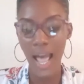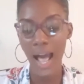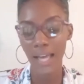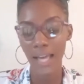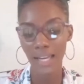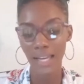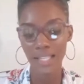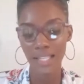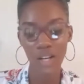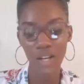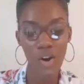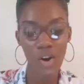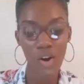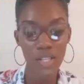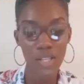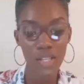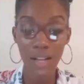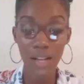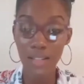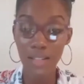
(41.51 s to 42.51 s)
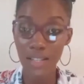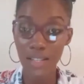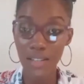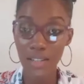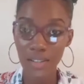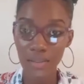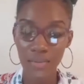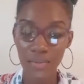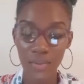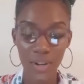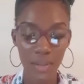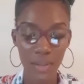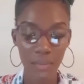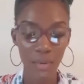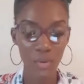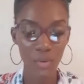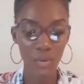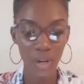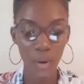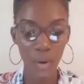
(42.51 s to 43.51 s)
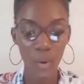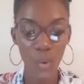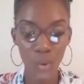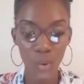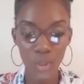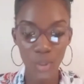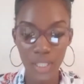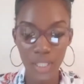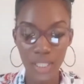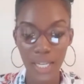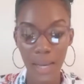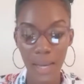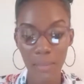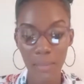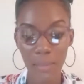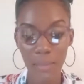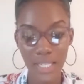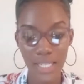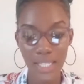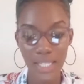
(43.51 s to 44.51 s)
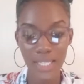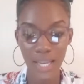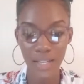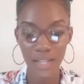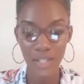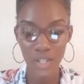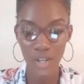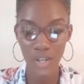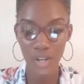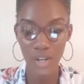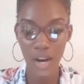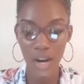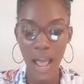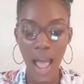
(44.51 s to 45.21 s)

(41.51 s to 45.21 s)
and as a consultant for the Maria Holder Diabetes Center